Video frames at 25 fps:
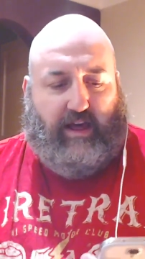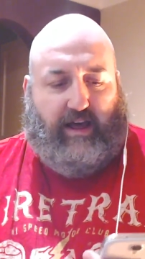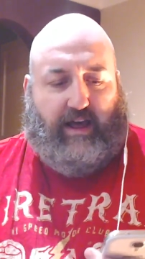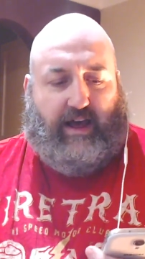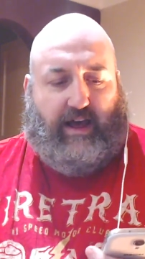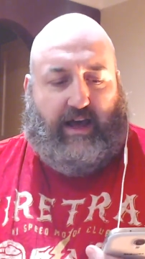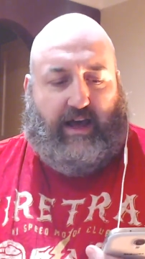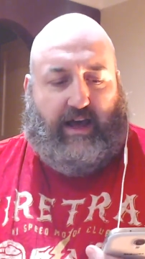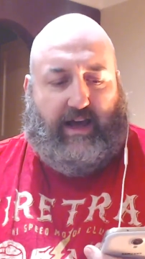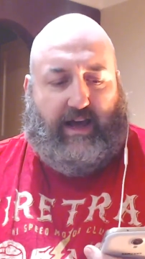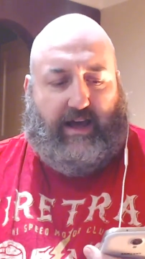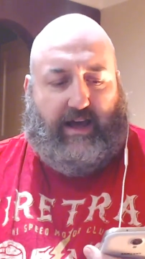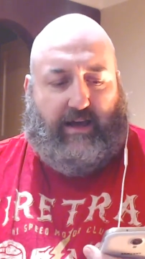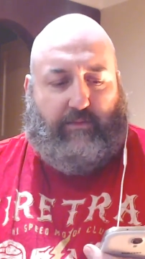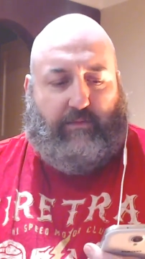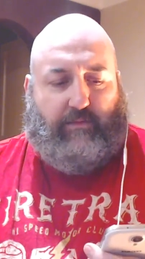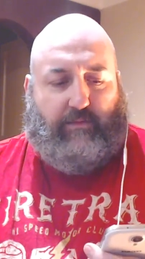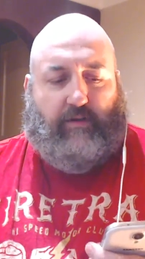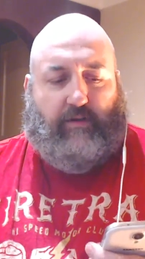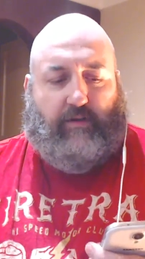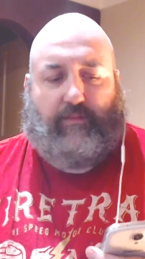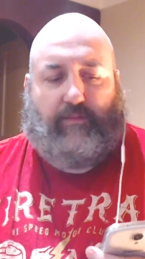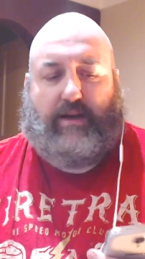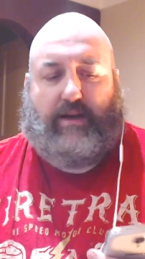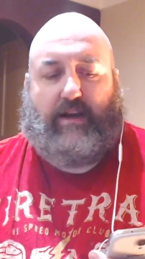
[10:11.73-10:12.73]

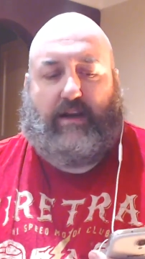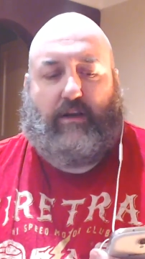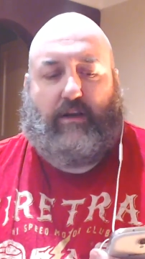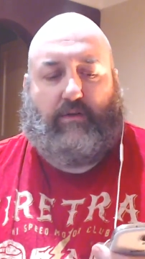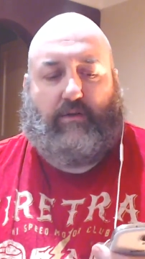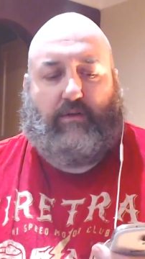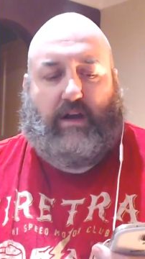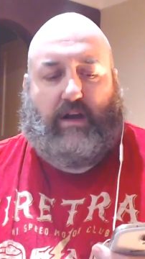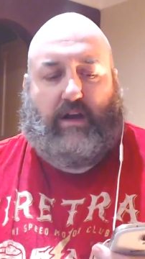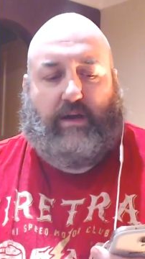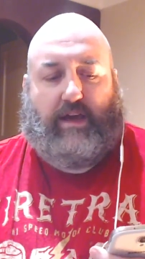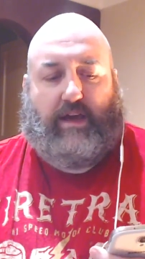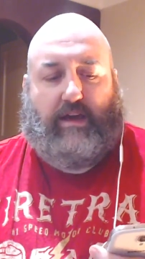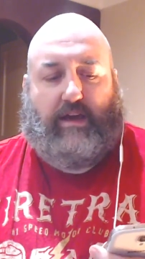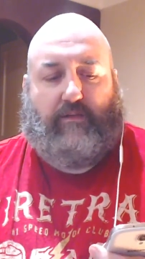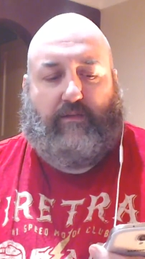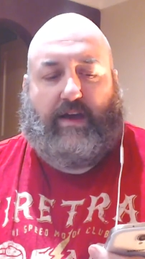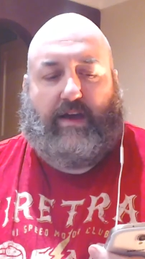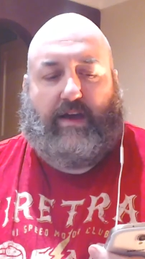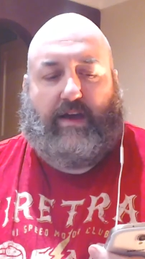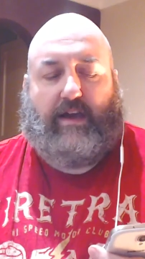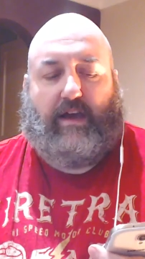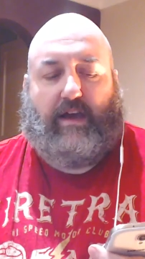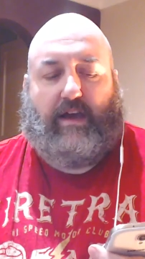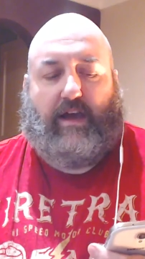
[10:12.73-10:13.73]
And I've made a little note here.
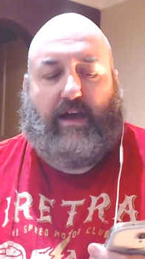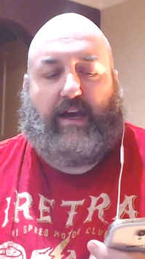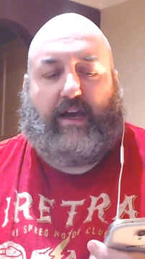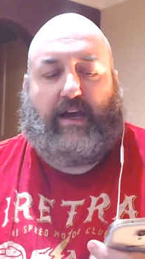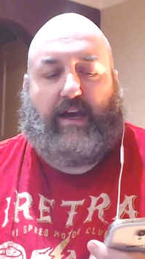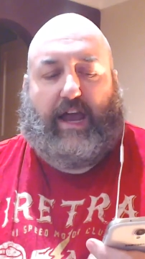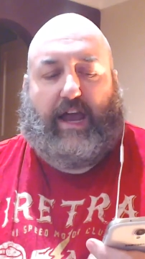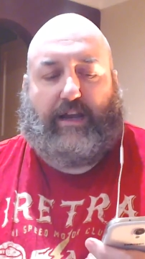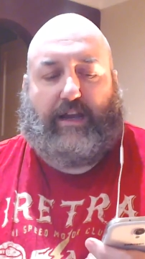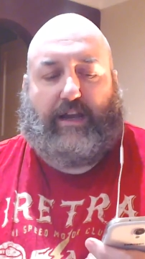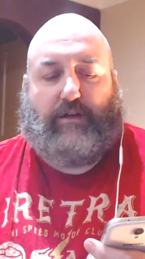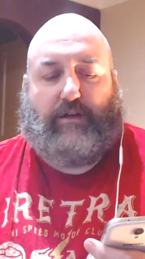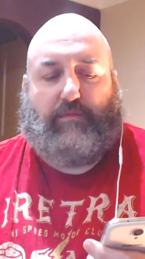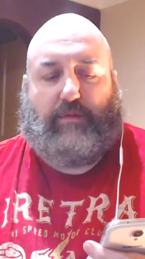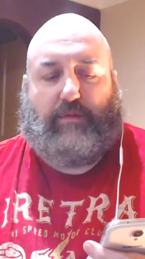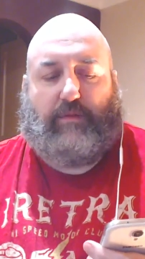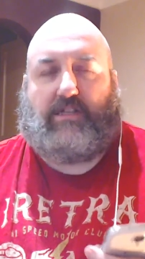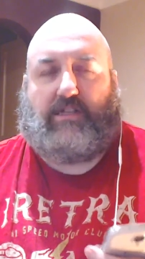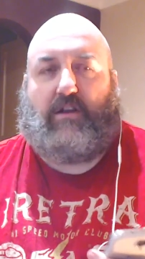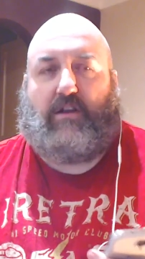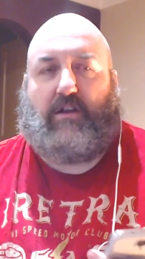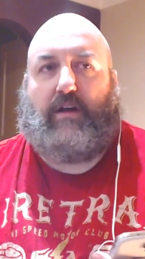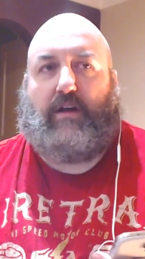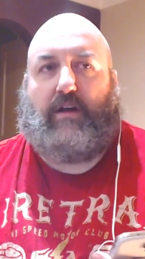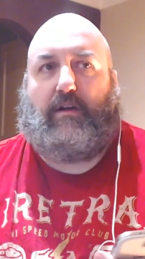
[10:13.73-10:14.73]
Wenger again. It's like